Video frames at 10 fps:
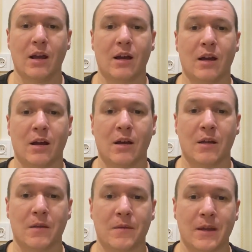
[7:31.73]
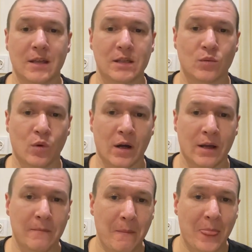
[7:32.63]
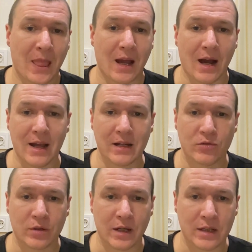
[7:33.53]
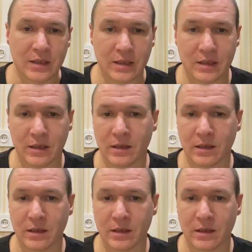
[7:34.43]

That's why I created